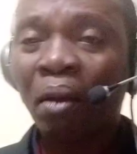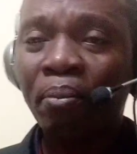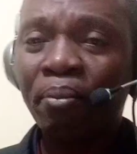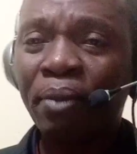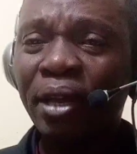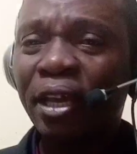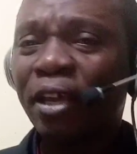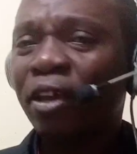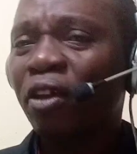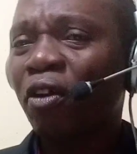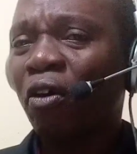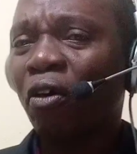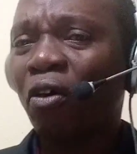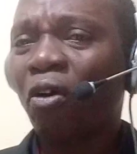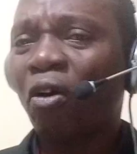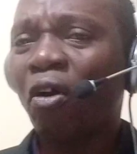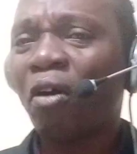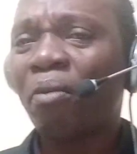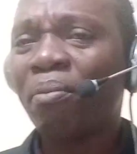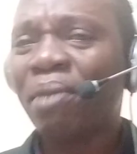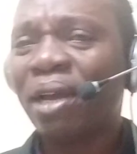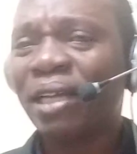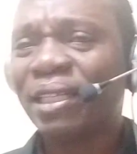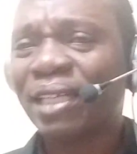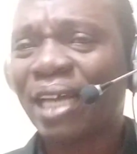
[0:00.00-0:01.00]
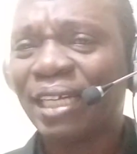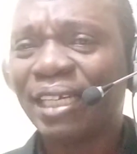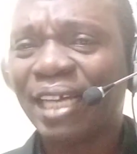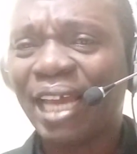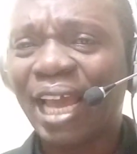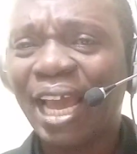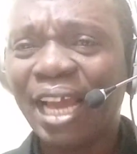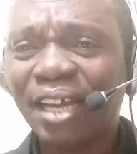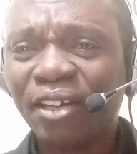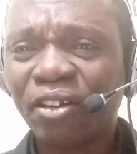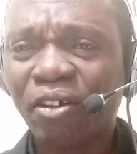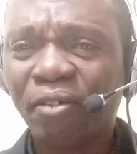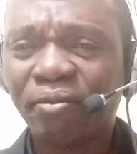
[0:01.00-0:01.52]
Make your comment at the
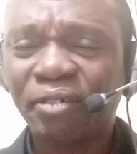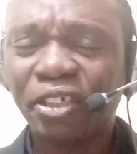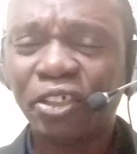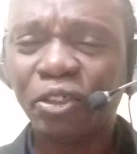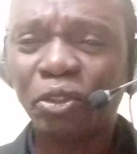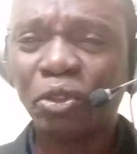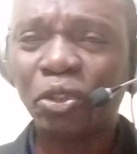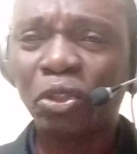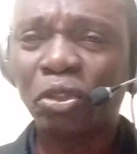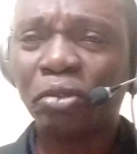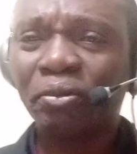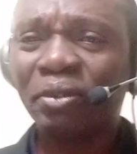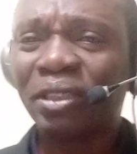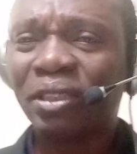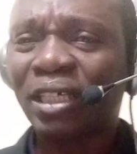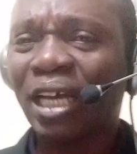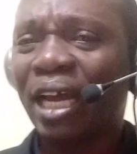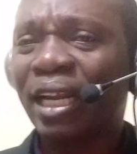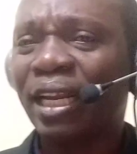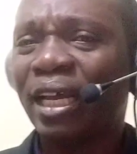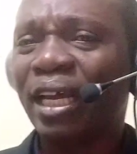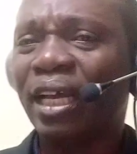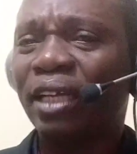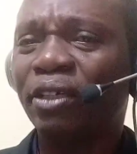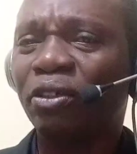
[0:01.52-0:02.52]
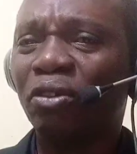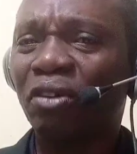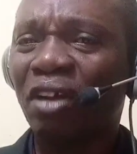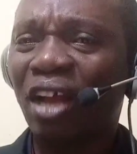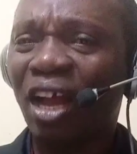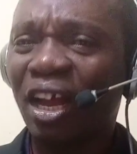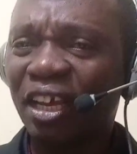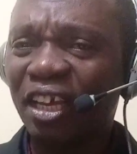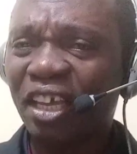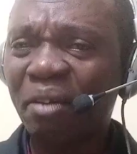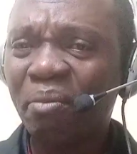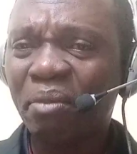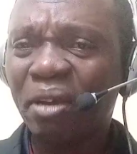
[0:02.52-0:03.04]
end of the YouTube channel. You
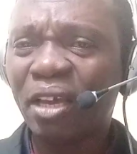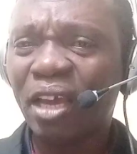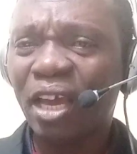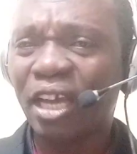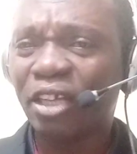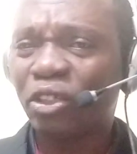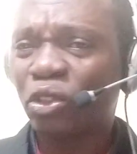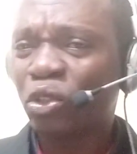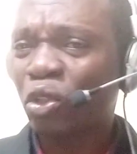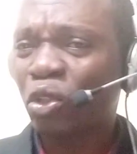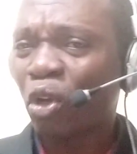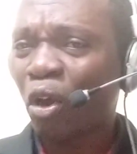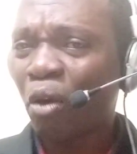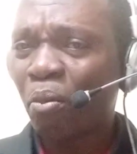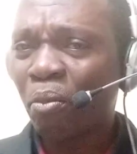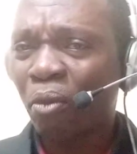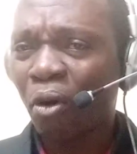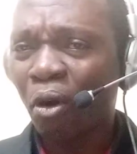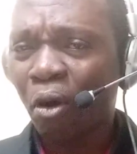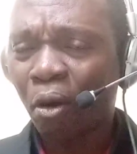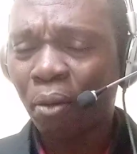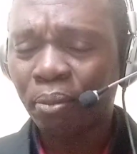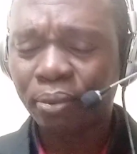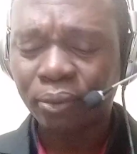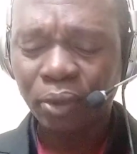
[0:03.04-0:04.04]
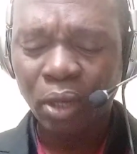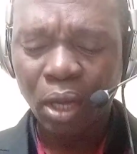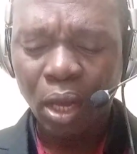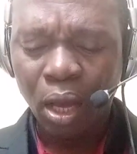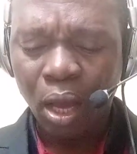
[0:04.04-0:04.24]
can give me a thumb up.